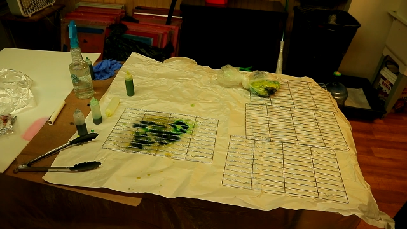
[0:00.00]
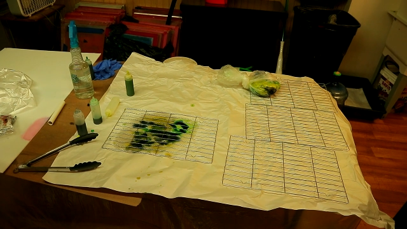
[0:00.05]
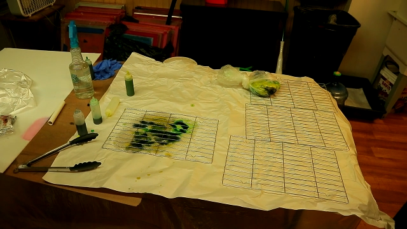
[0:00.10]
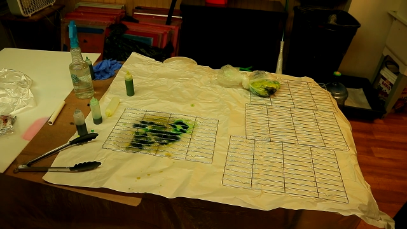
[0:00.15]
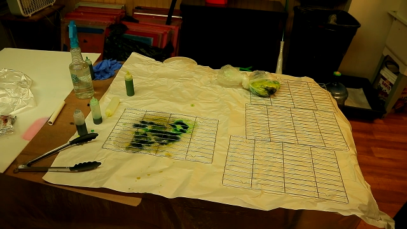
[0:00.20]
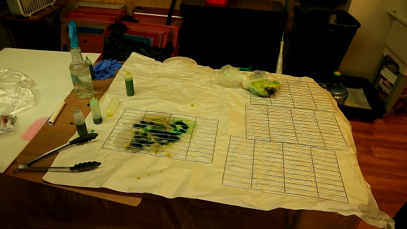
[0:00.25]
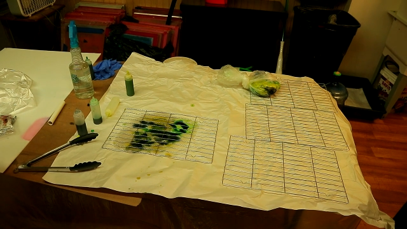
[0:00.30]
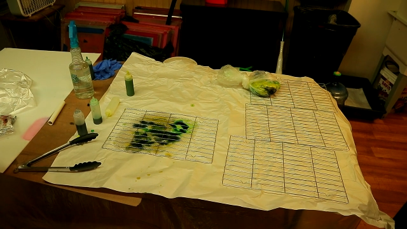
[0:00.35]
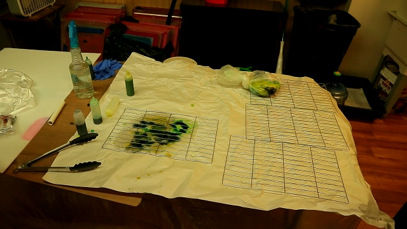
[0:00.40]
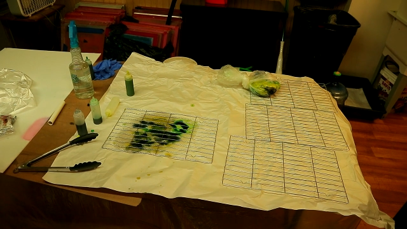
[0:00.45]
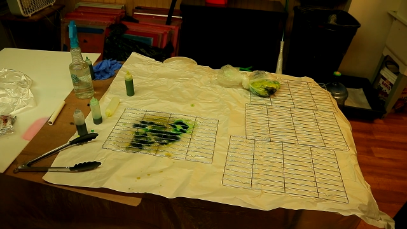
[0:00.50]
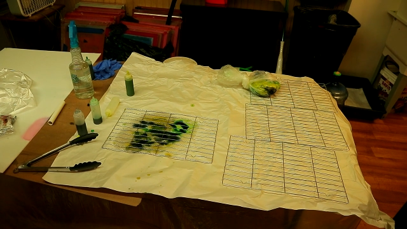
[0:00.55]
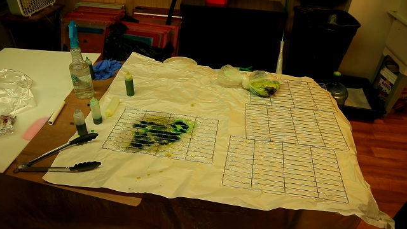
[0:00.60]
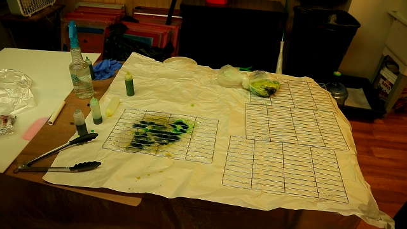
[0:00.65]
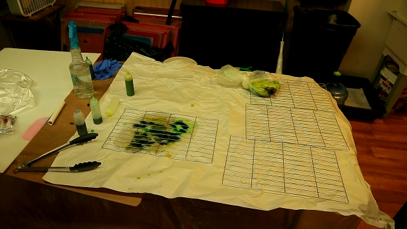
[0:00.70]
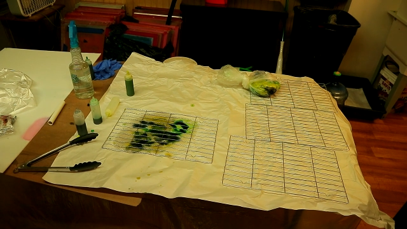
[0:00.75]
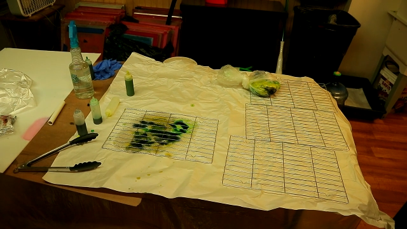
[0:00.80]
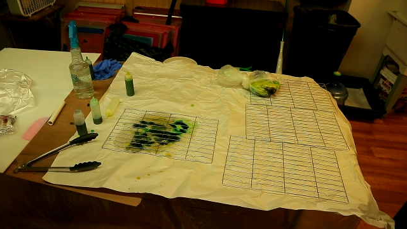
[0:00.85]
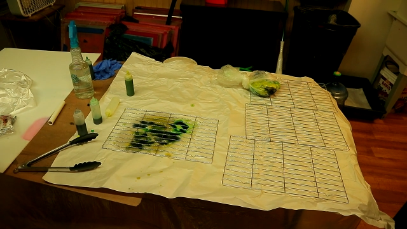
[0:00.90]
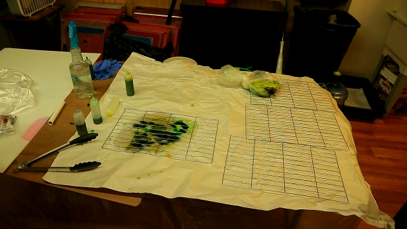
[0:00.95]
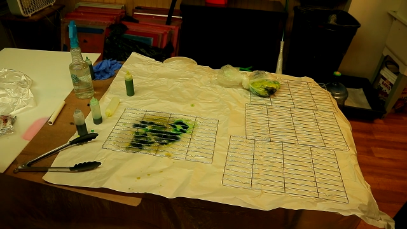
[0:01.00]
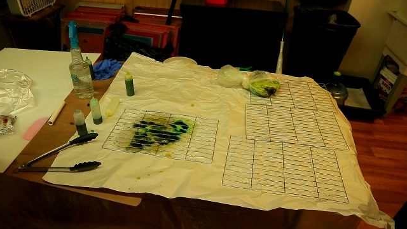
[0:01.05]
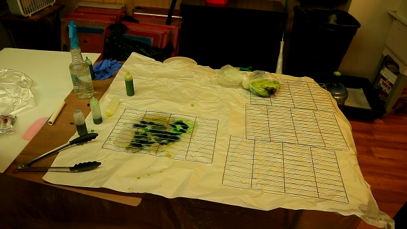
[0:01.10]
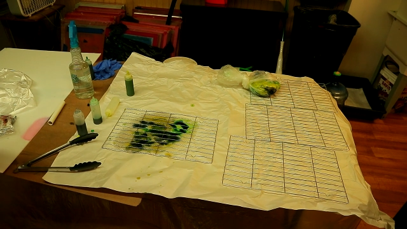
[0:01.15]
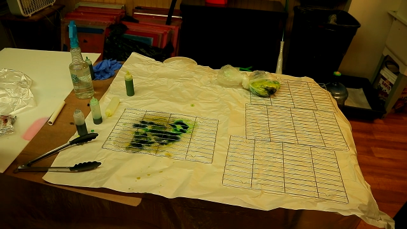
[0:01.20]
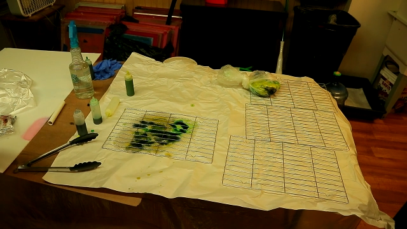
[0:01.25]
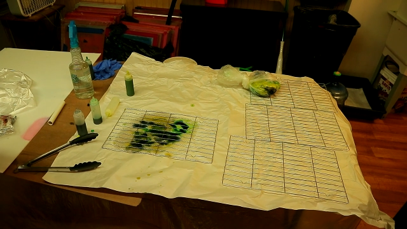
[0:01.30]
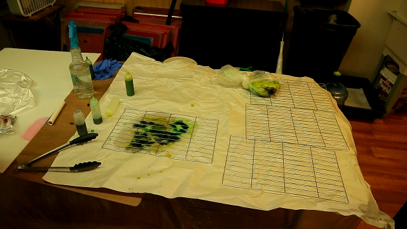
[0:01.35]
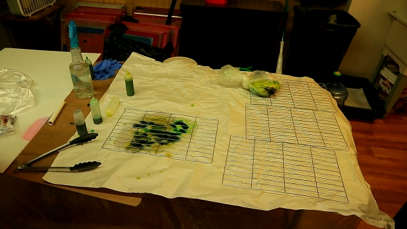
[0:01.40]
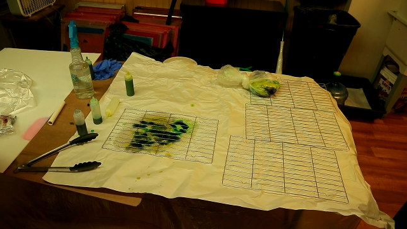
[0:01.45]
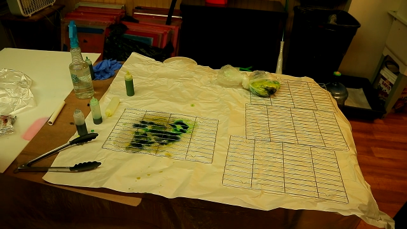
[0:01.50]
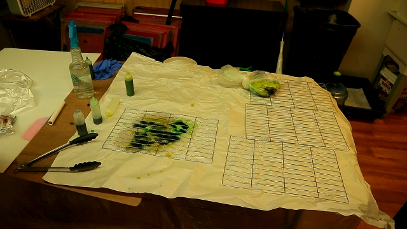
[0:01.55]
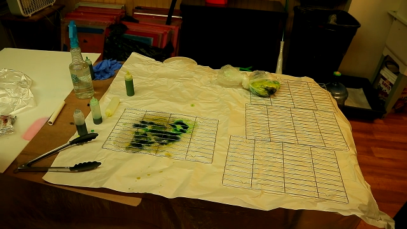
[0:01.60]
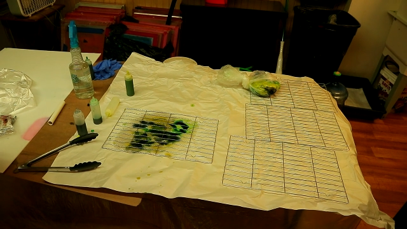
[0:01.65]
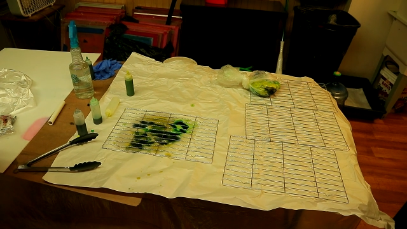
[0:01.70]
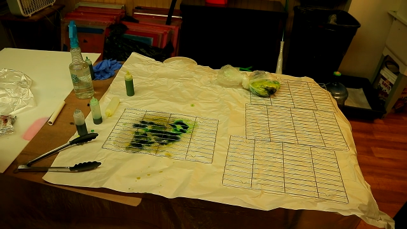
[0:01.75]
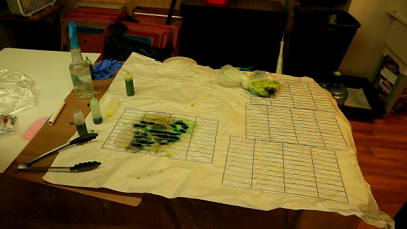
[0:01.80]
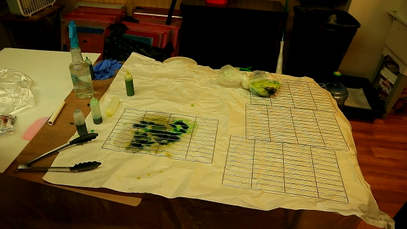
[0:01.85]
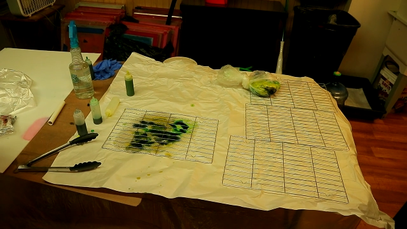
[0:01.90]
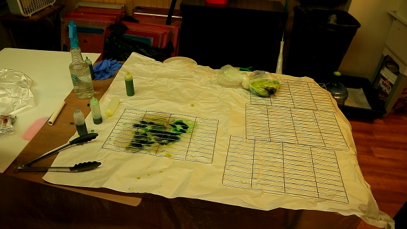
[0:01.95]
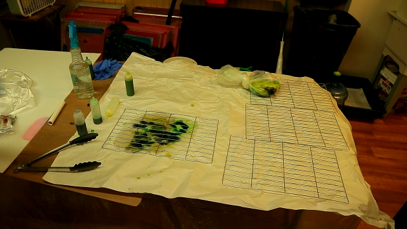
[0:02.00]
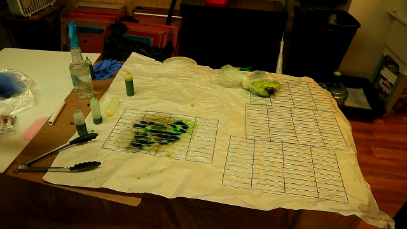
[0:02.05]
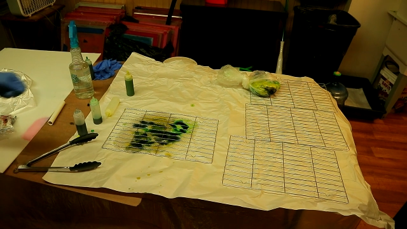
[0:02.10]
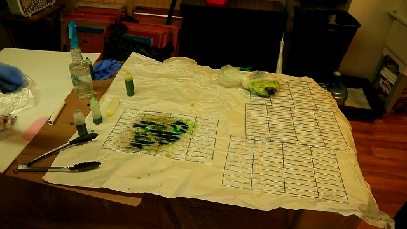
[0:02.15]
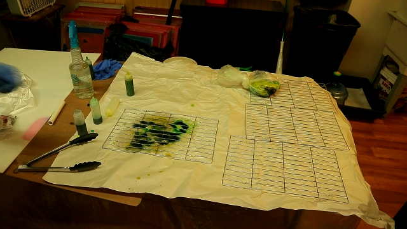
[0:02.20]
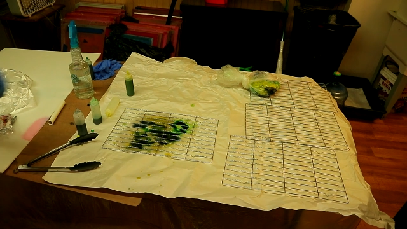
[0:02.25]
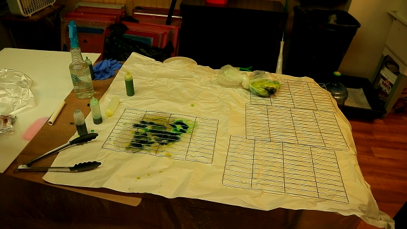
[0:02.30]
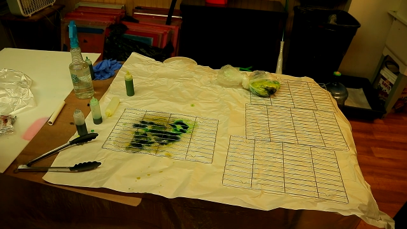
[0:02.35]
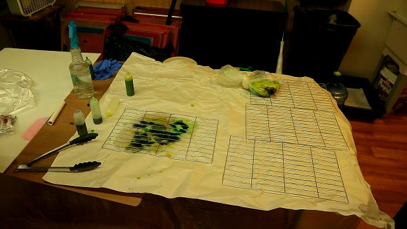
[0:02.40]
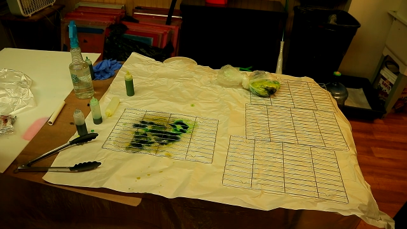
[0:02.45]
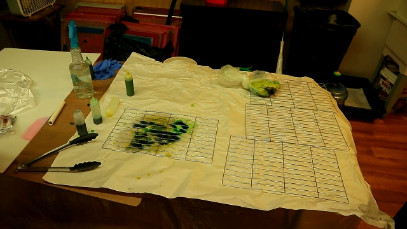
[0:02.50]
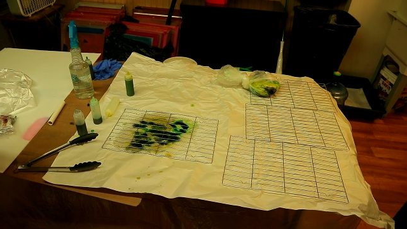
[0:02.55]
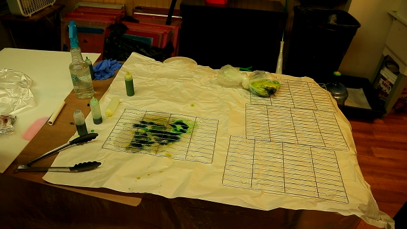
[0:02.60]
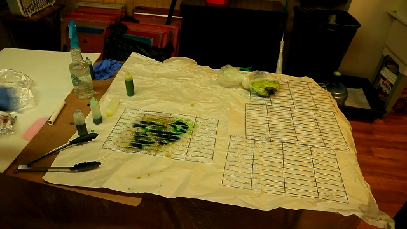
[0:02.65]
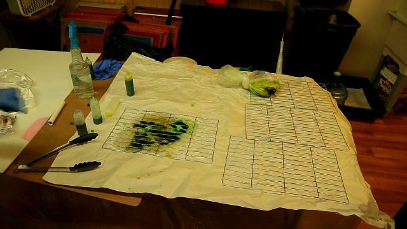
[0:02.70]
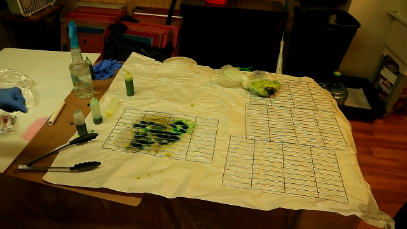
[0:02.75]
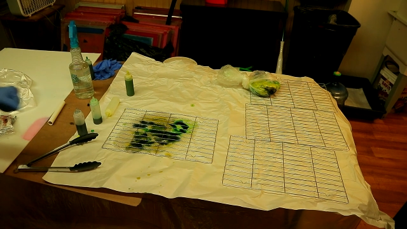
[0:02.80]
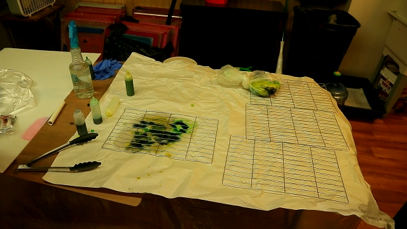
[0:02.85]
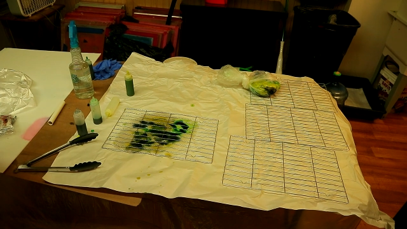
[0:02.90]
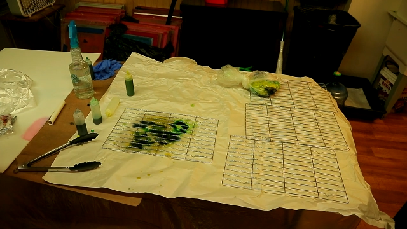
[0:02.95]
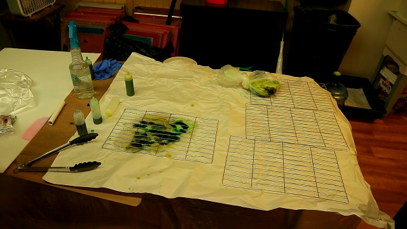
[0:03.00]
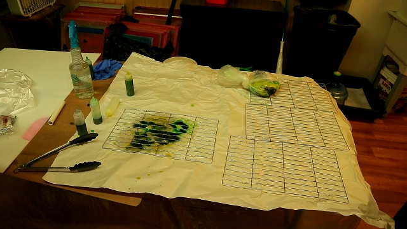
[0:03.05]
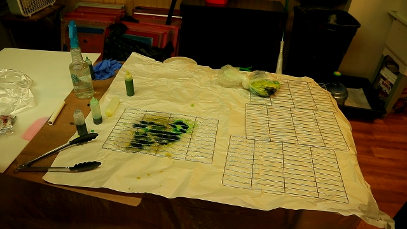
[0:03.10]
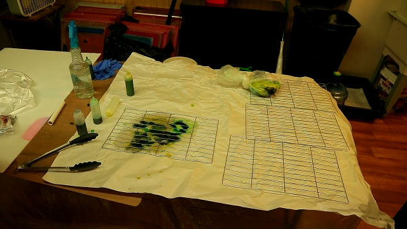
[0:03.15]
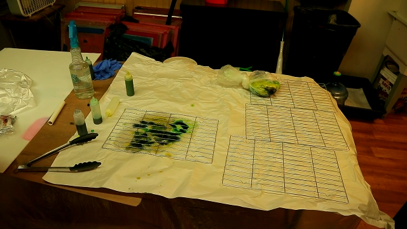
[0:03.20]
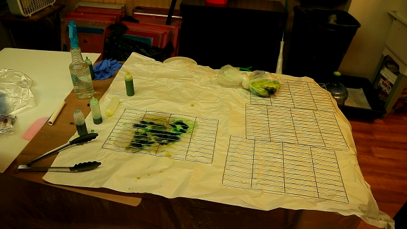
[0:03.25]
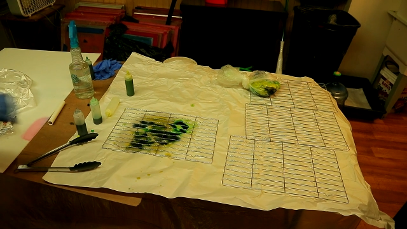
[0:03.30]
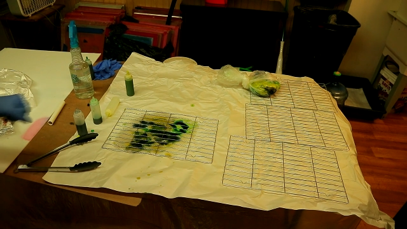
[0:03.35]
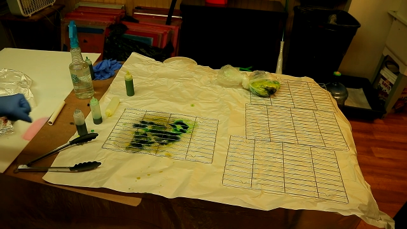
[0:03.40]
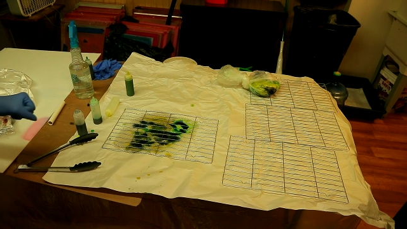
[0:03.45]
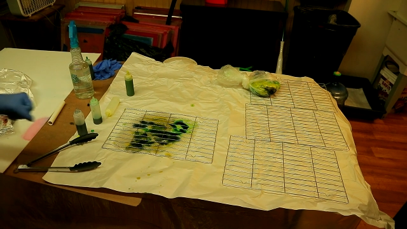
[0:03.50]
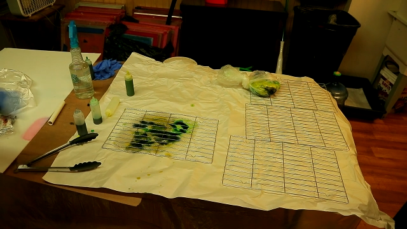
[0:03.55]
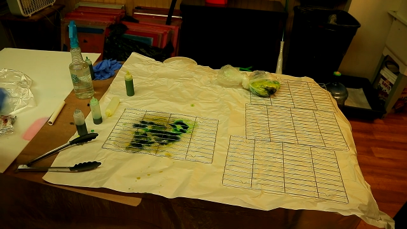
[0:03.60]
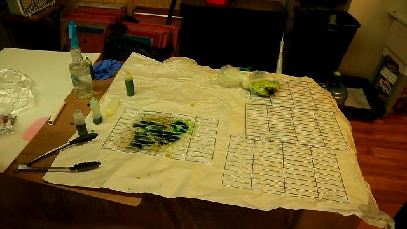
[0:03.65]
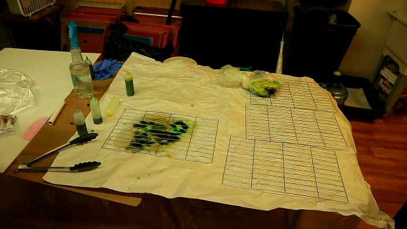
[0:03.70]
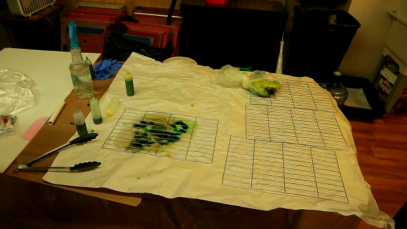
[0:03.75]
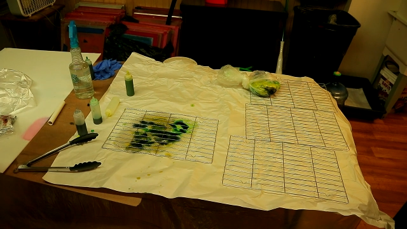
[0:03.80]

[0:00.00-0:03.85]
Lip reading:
[unreadable: no face in view]